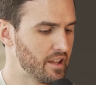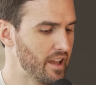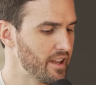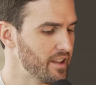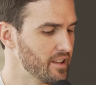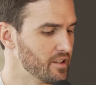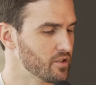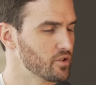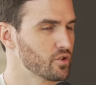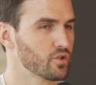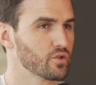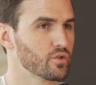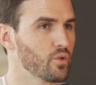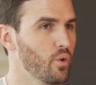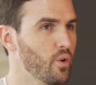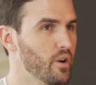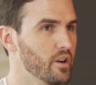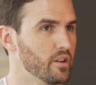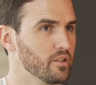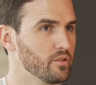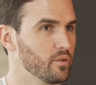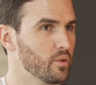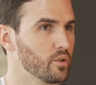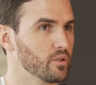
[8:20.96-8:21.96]
they can
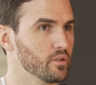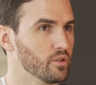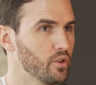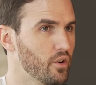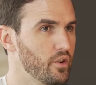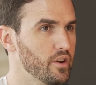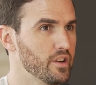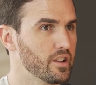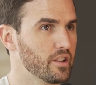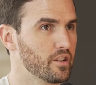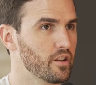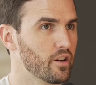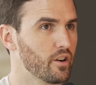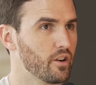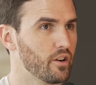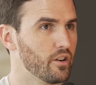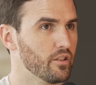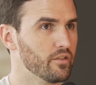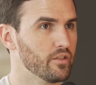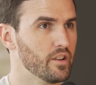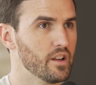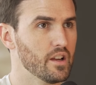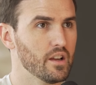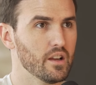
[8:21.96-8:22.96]
shorten your learning
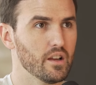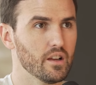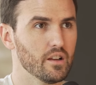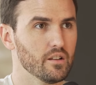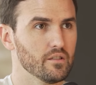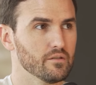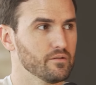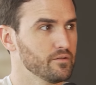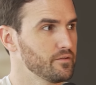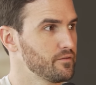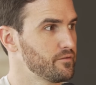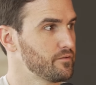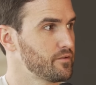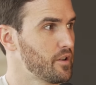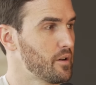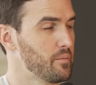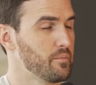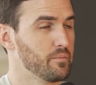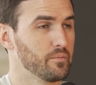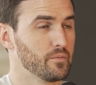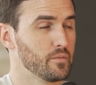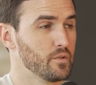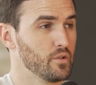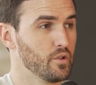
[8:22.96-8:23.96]
curve
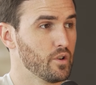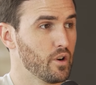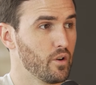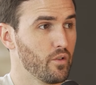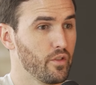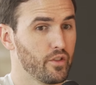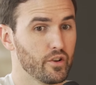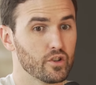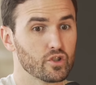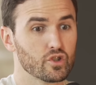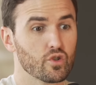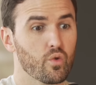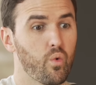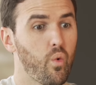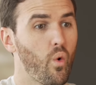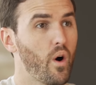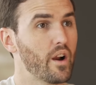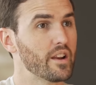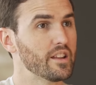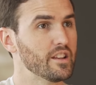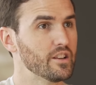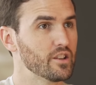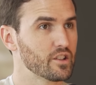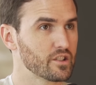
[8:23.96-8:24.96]
from, you know, their
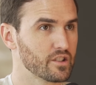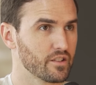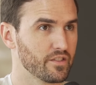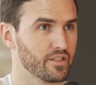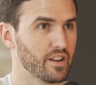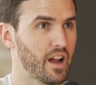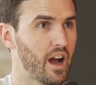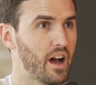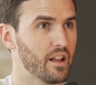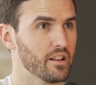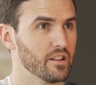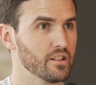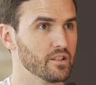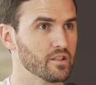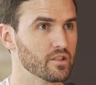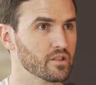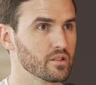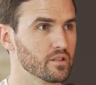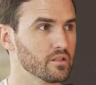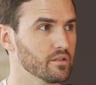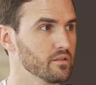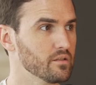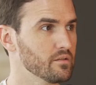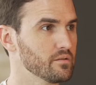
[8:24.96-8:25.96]
twenty years of
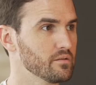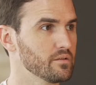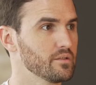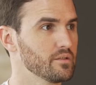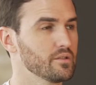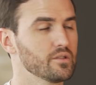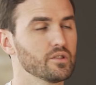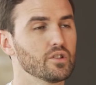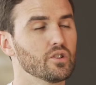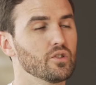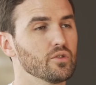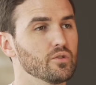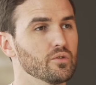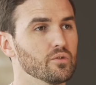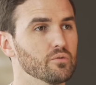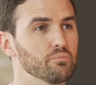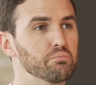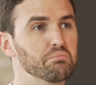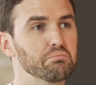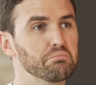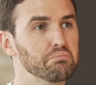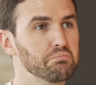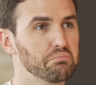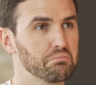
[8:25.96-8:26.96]
knowledge to
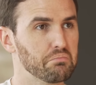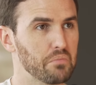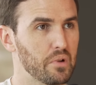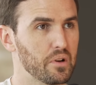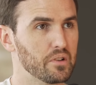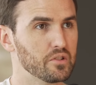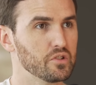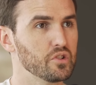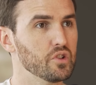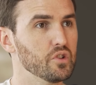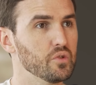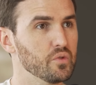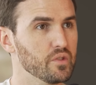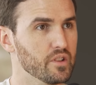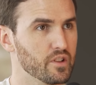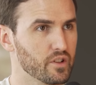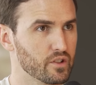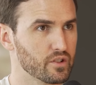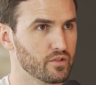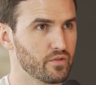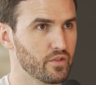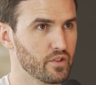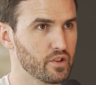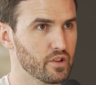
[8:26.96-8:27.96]
two
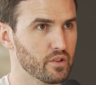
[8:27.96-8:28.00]
years for